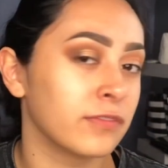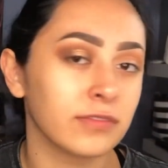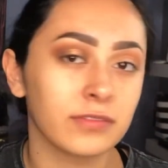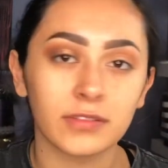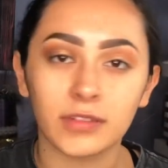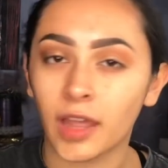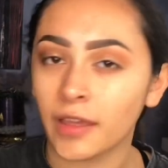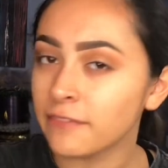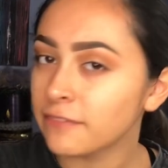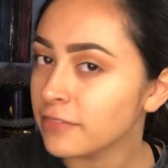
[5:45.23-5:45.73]

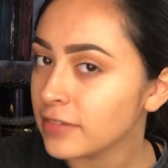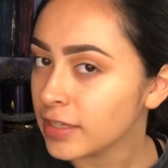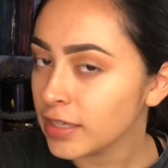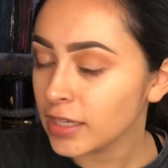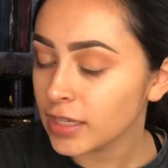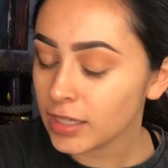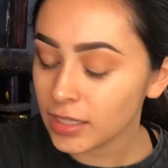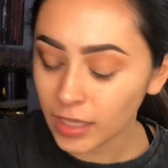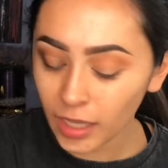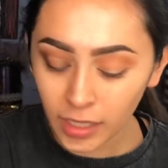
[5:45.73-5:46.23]

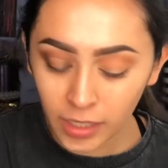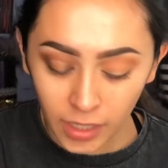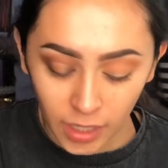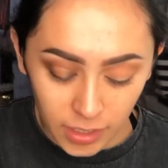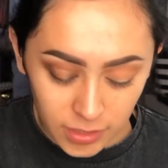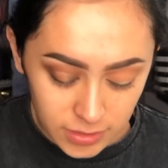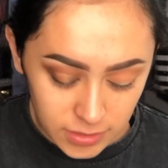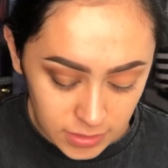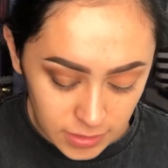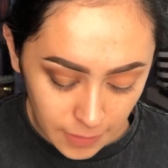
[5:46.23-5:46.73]
fluffy, I
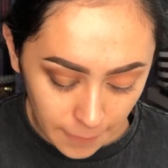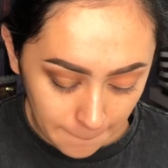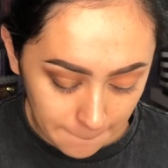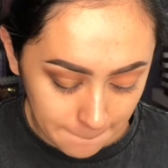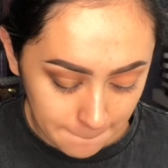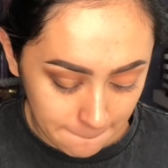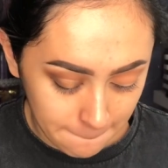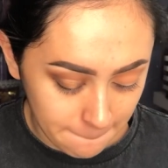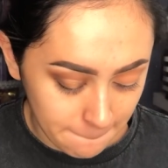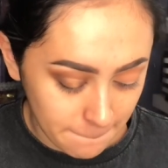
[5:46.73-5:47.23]
guess.
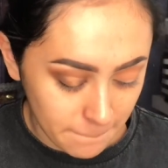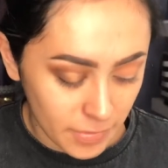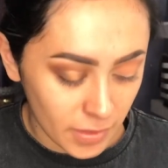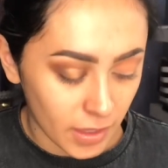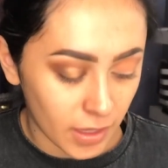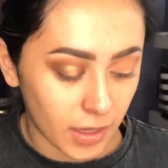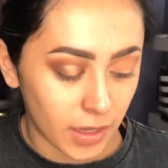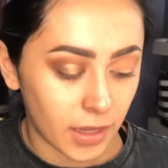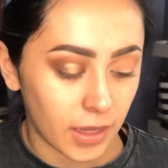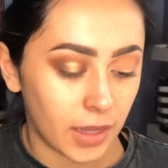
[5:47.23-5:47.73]

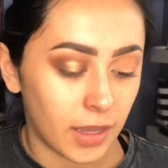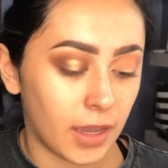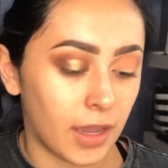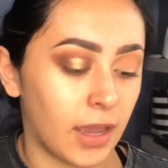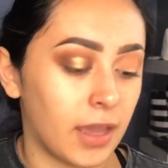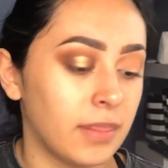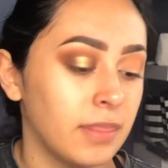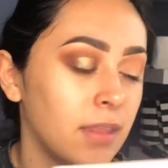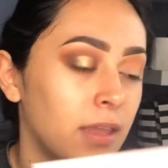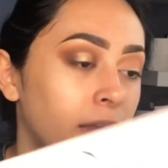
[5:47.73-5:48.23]

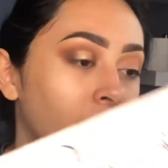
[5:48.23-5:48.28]
And